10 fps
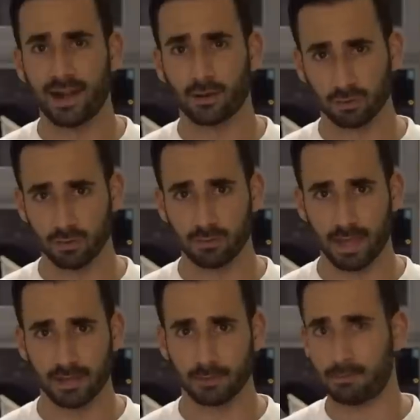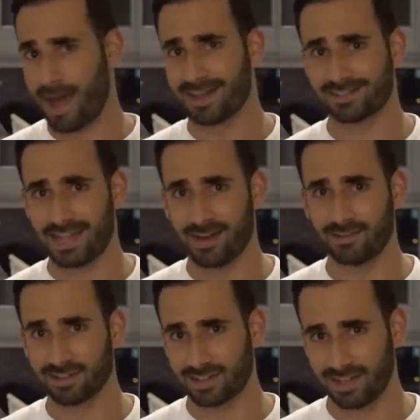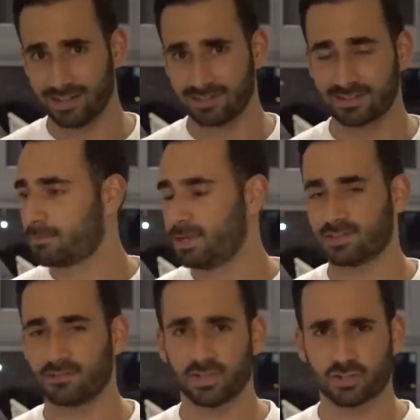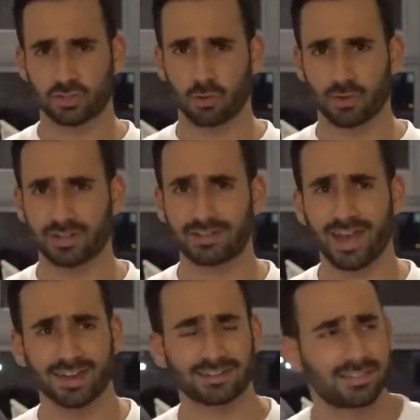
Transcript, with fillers: heroin that you pass down to your kids. Piece of historic text.